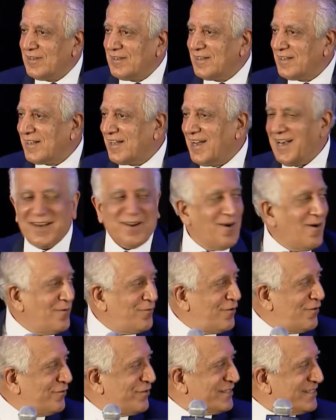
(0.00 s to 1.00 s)
cutoff
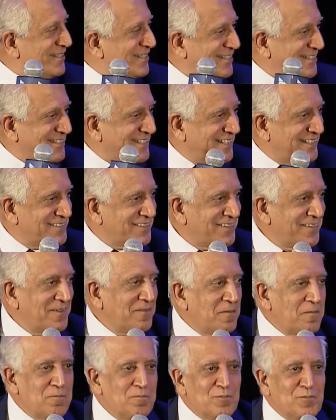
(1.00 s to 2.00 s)
of assistance. Right.
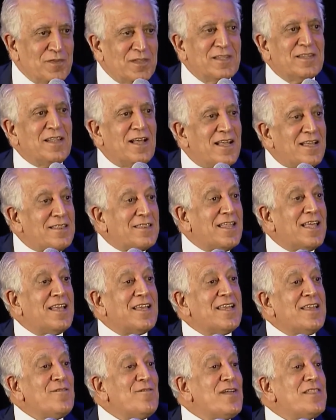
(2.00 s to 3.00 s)

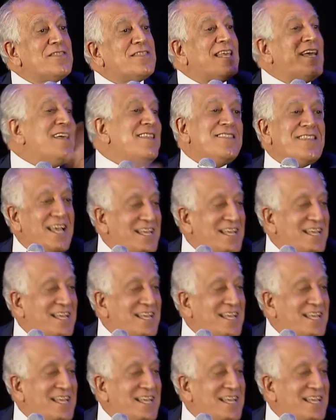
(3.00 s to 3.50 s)
Even then, they